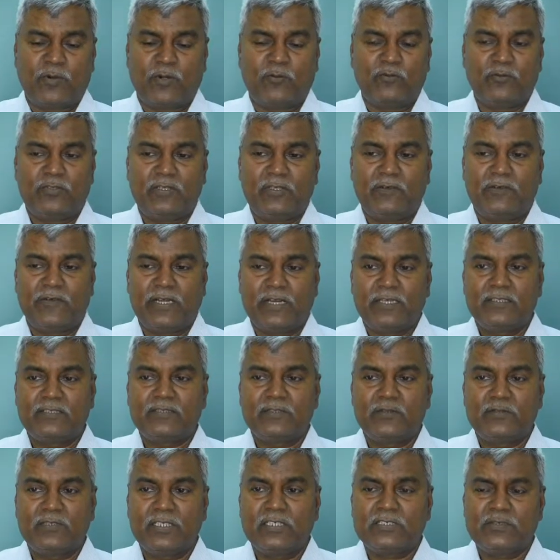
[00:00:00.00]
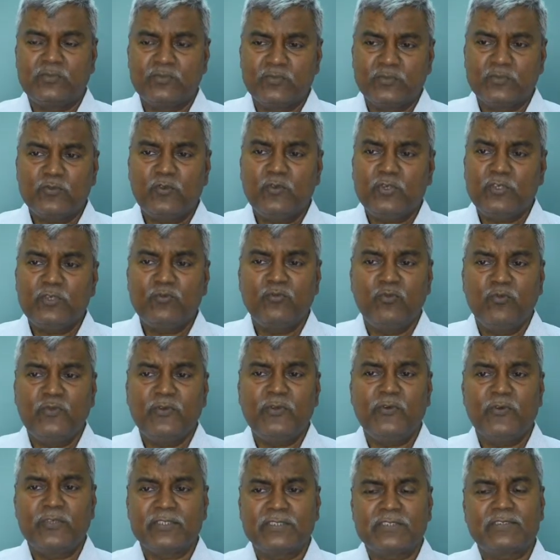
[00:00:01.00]
blah, we never had. So that's, going to
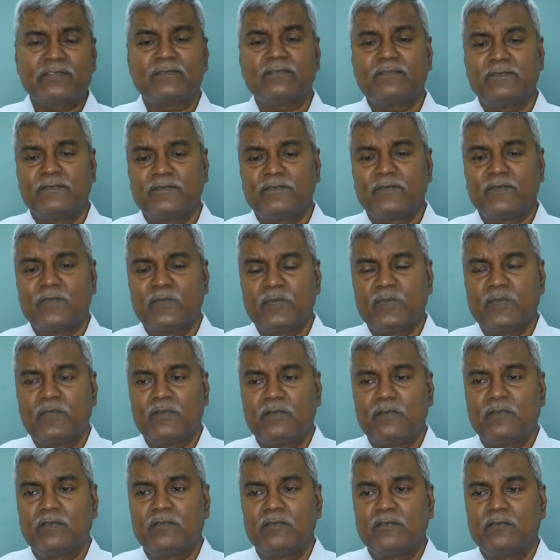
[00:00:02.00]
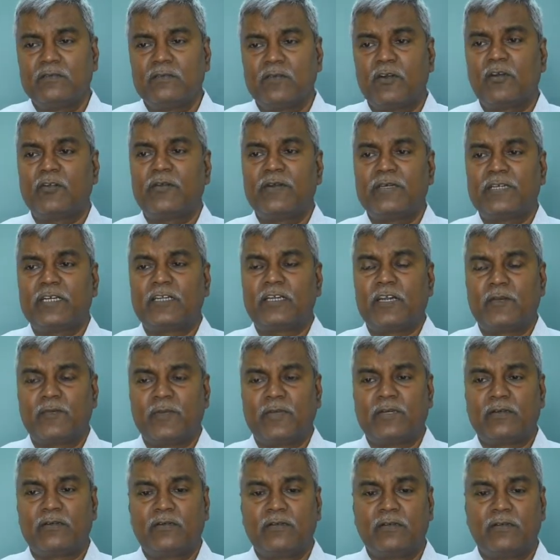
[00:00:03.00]
movie was a lot of
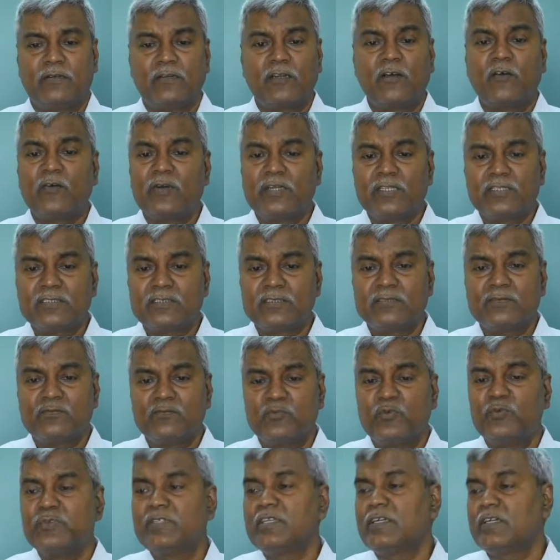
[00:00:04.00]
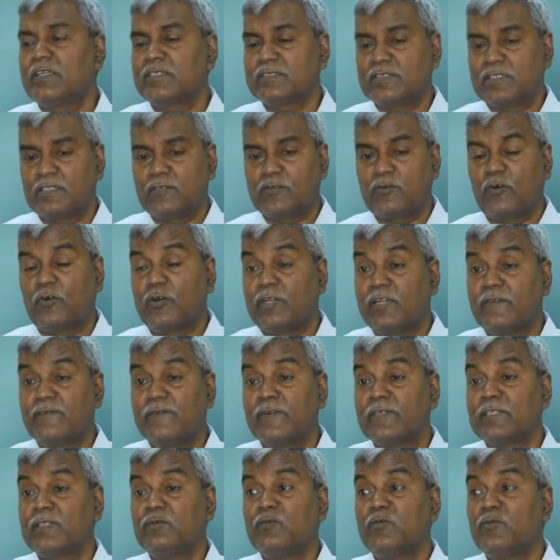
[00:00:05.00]
entertainment. Nowadays, movie theaters are gone. In
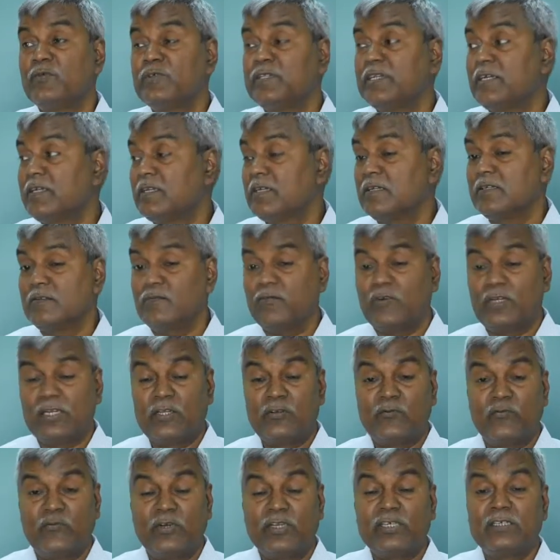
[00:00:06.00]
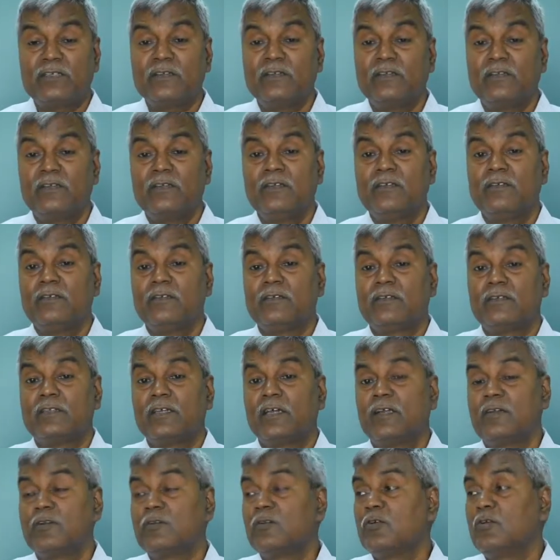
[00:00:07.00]
fact, the movie theater where I went,
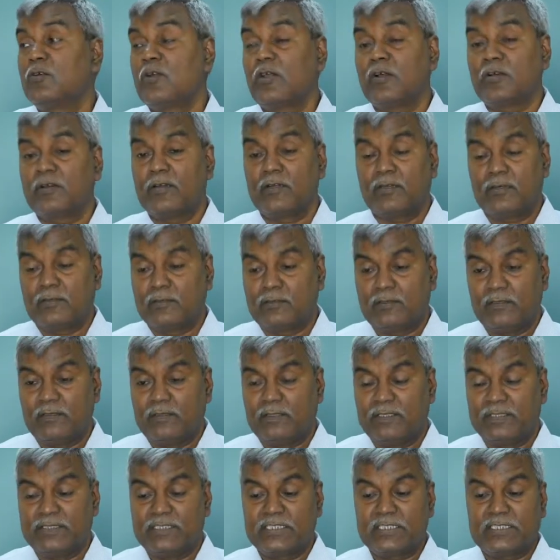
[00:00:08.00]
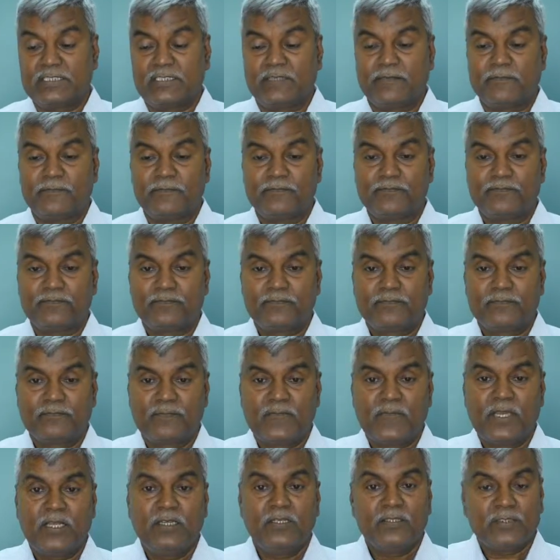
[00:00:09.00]
they are no longer existing.
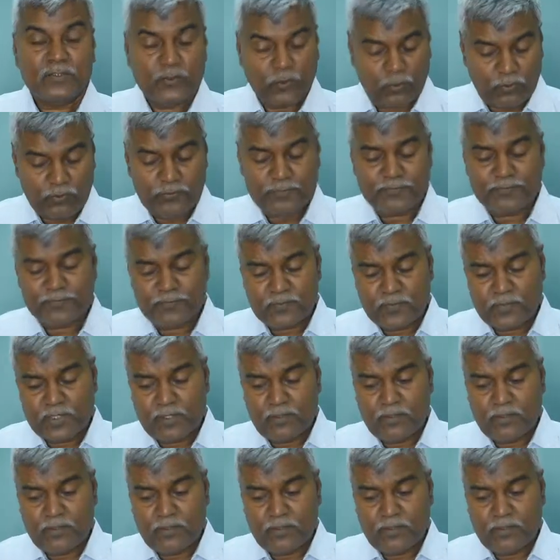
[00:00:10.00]
So,